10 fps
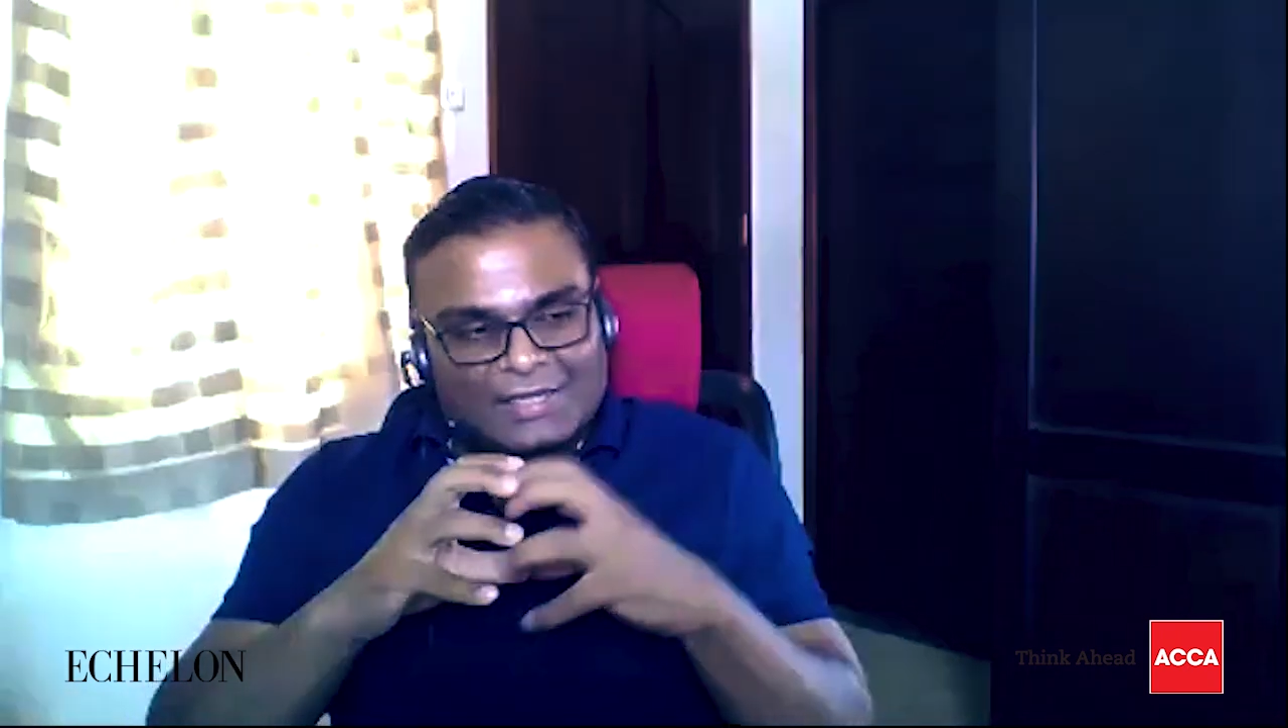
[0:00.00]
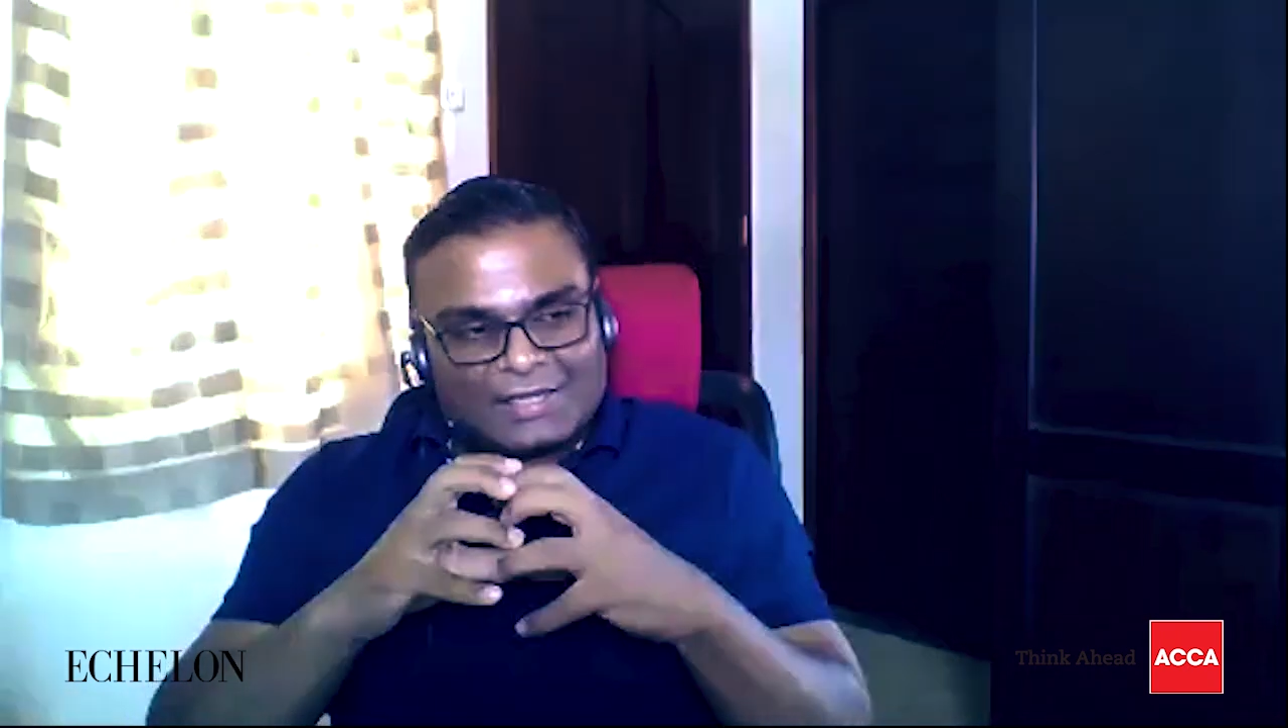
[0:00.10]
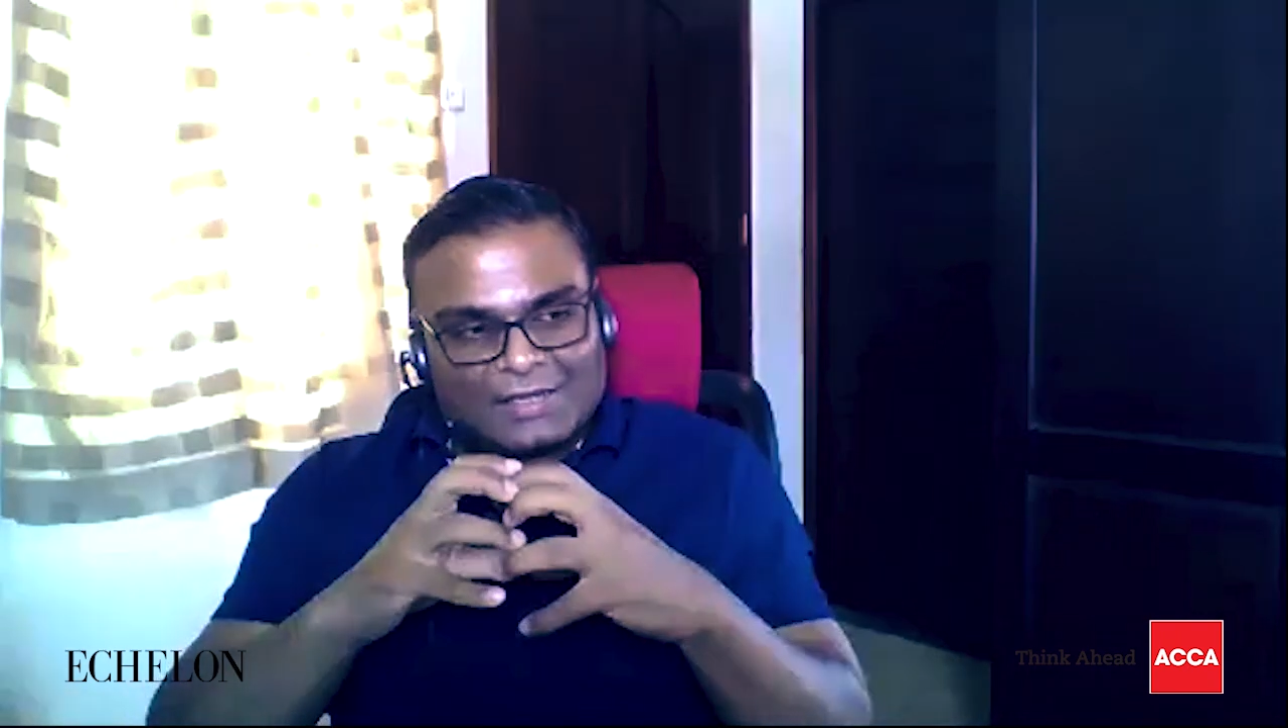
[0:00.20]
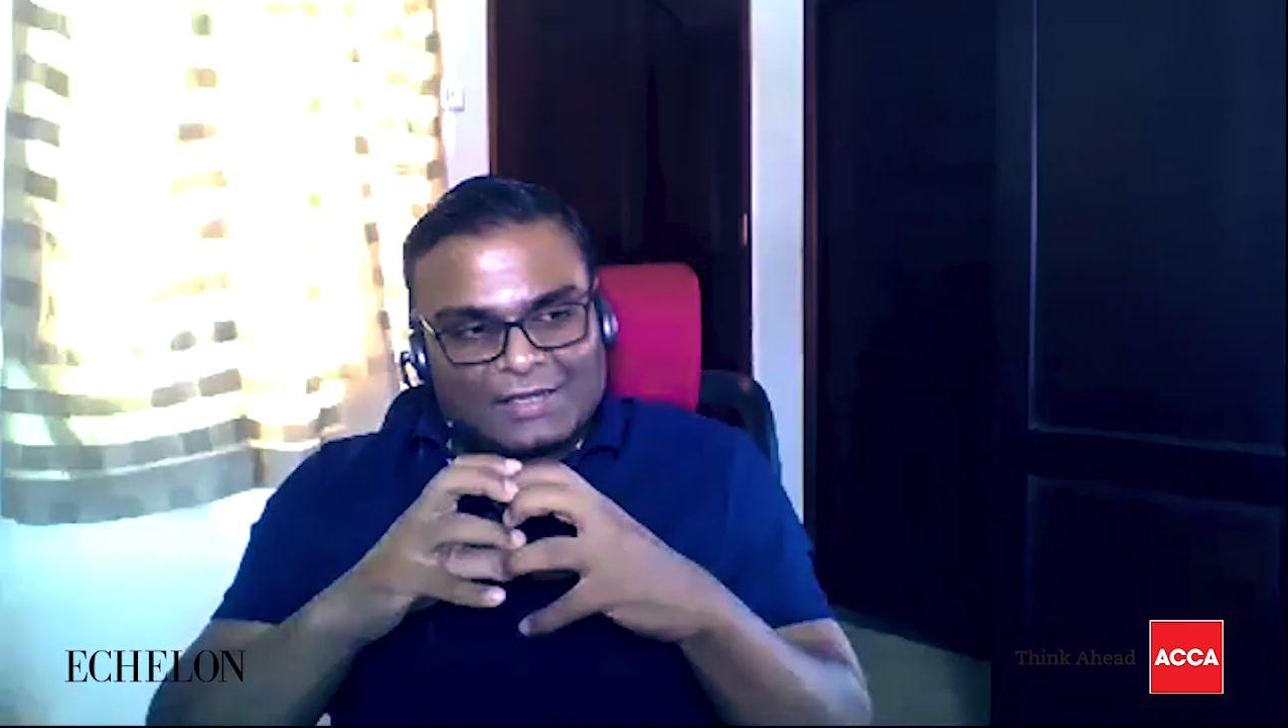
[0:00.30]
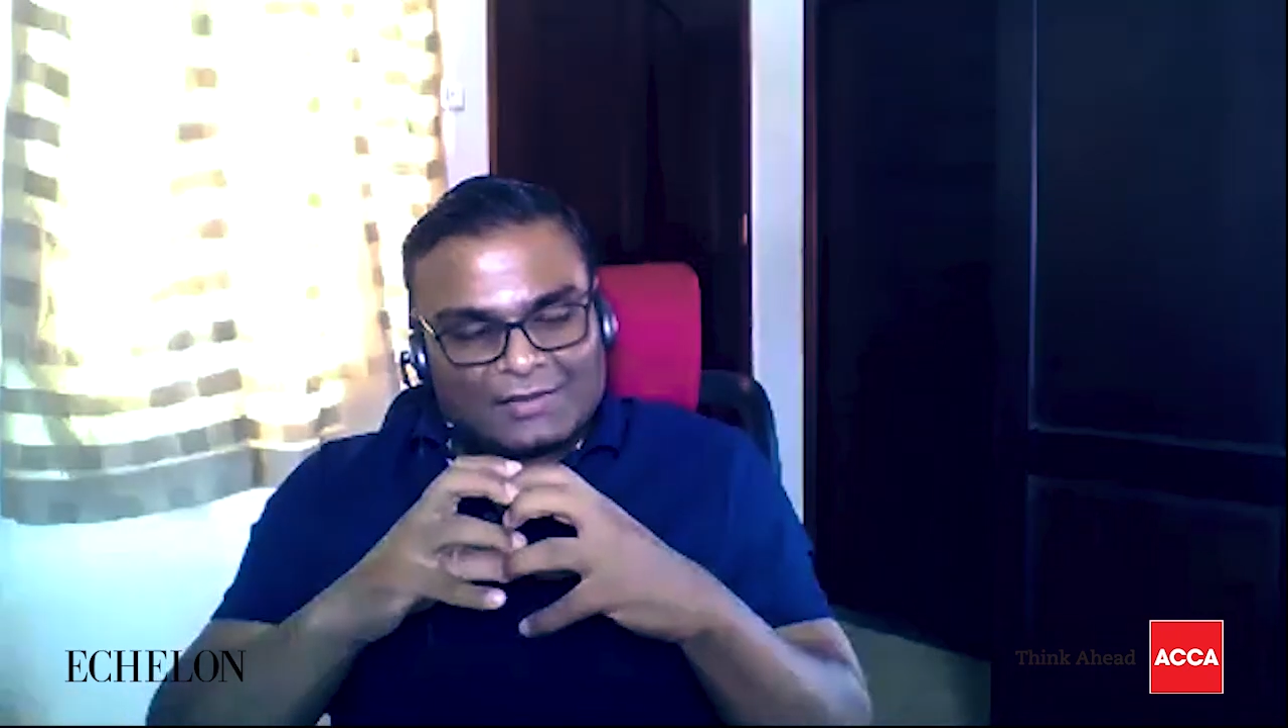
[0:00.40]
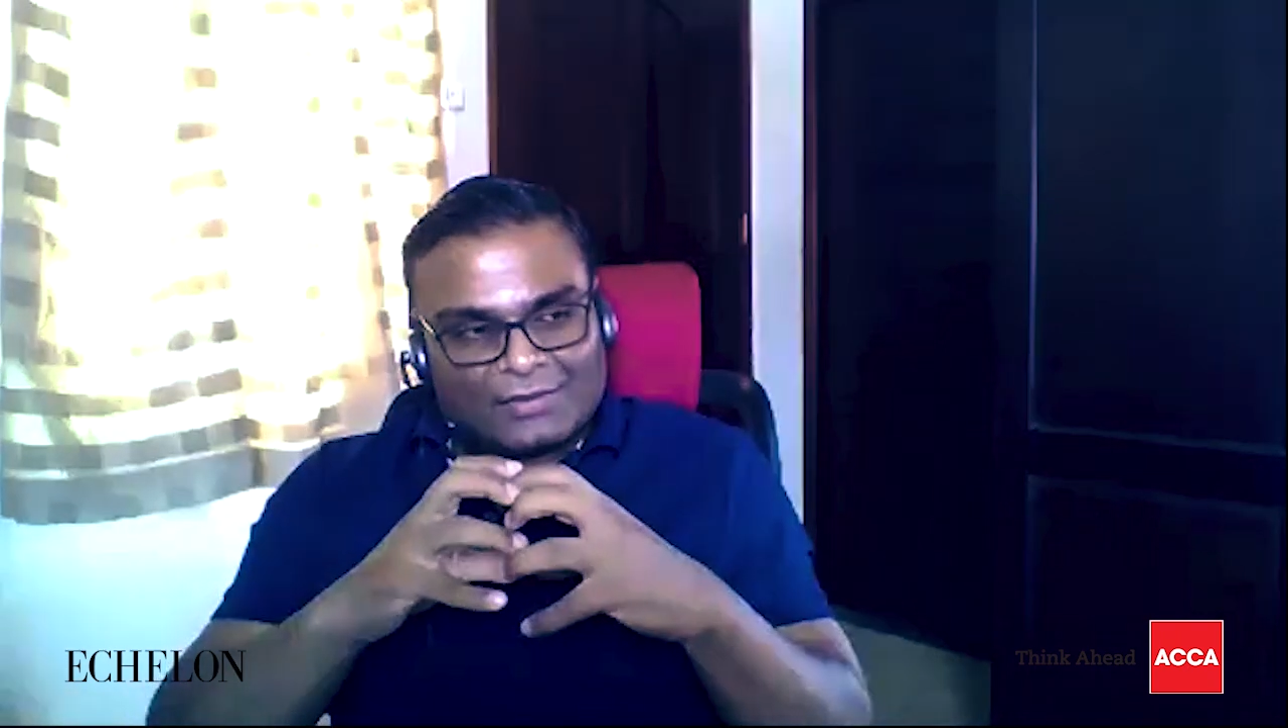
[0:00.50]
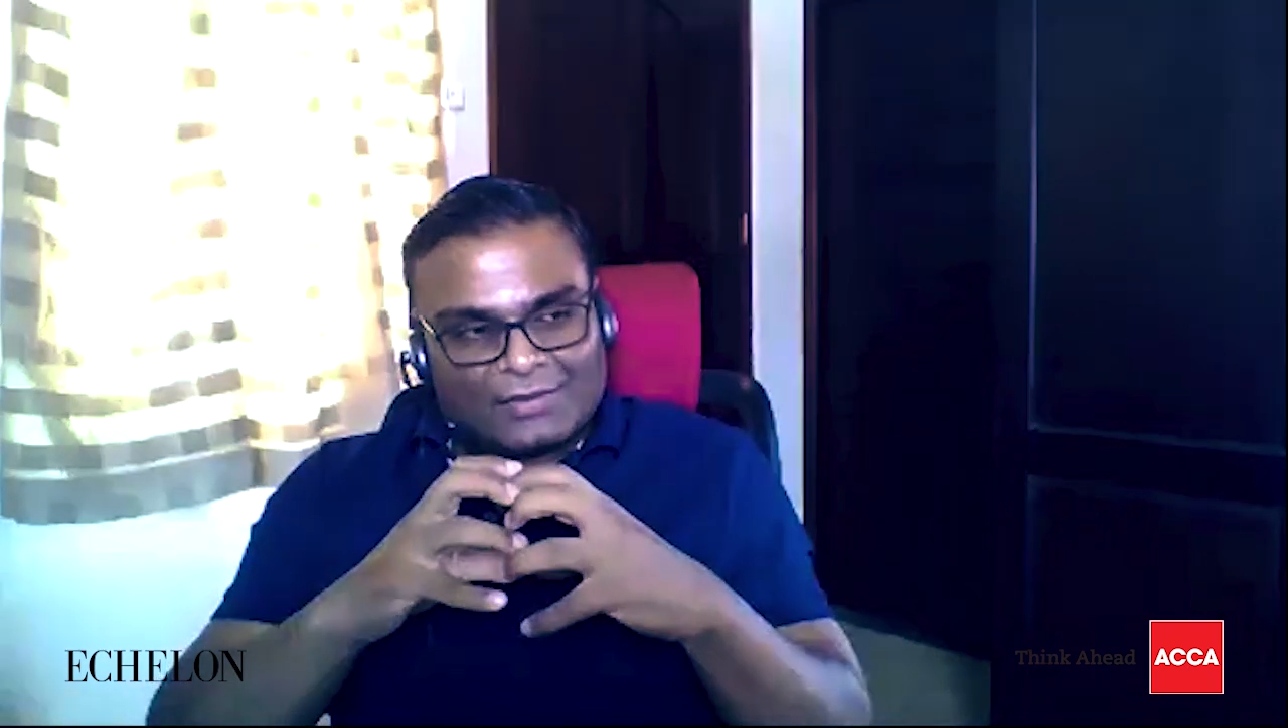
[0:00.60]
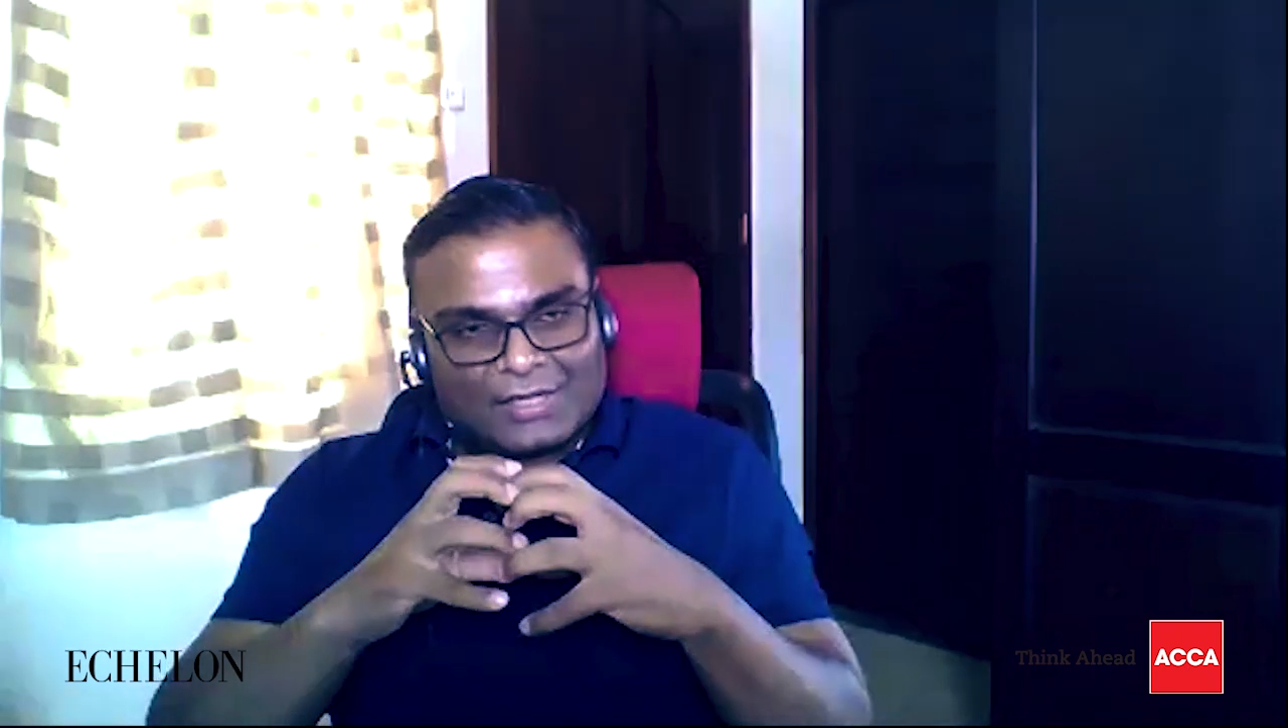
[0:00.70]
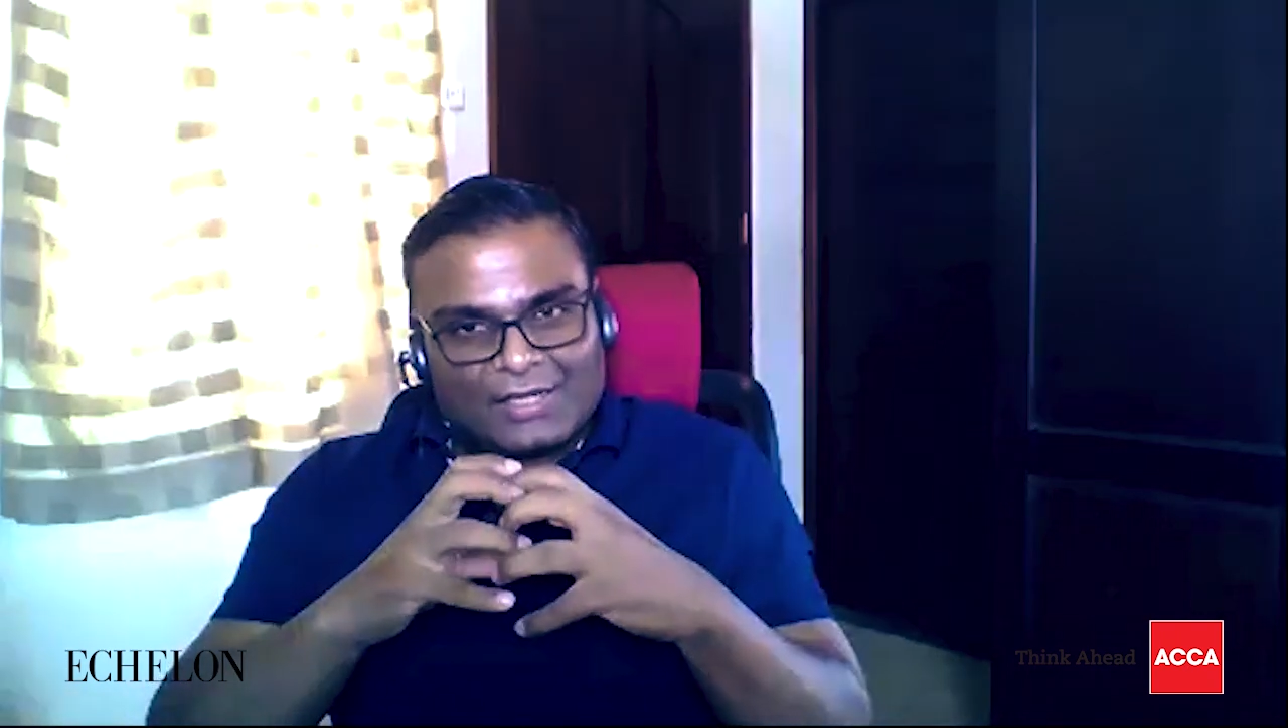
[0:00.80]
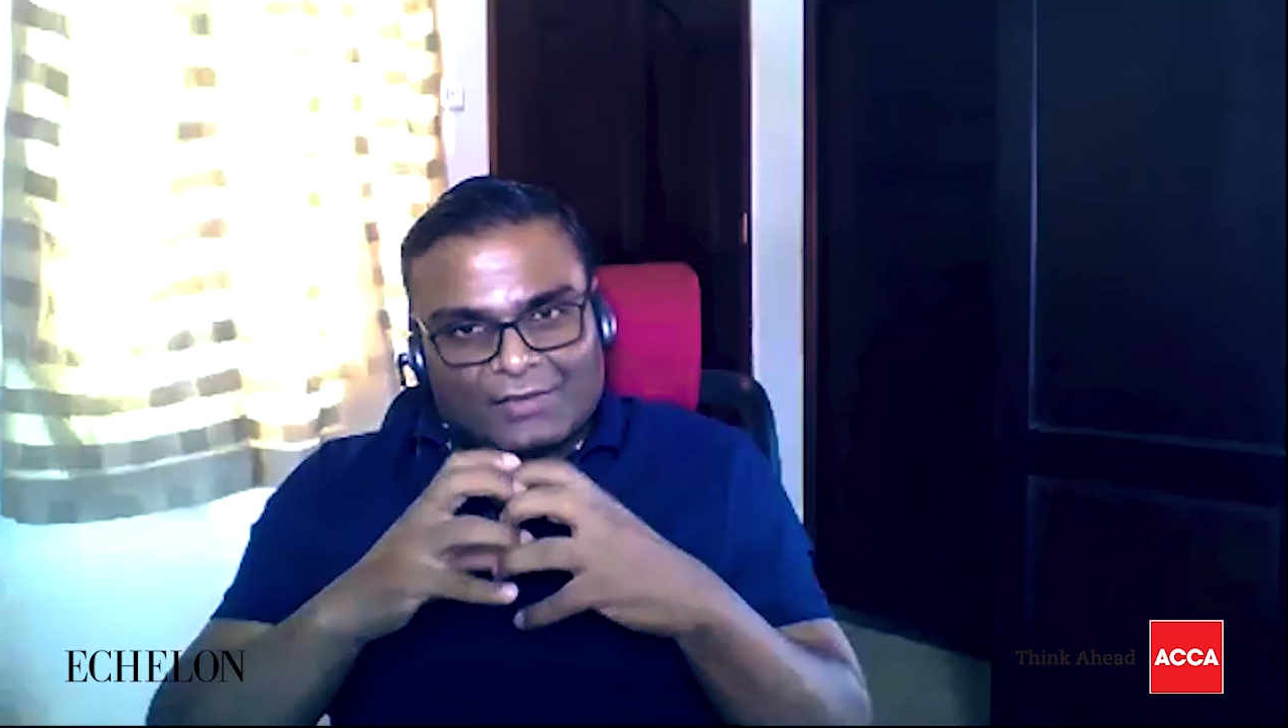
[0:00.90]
I think really